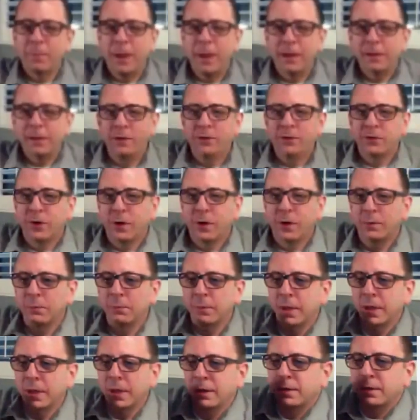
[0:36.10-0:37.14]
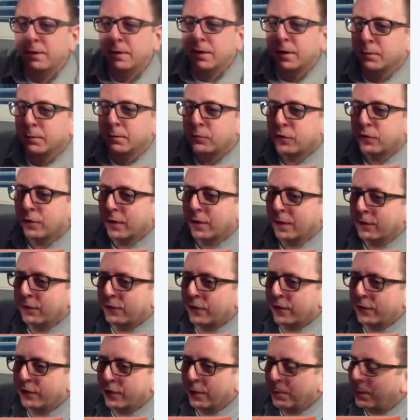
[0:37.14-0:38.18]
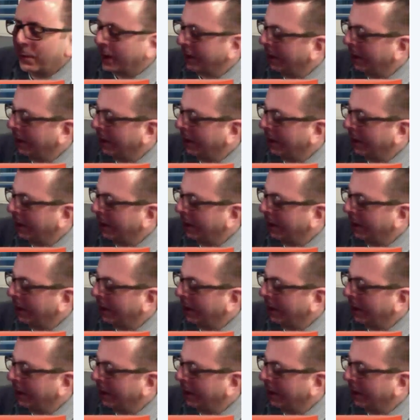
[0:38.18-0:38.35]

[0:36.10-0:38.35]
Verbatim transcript: pen zombie that I'm showing. It sits on my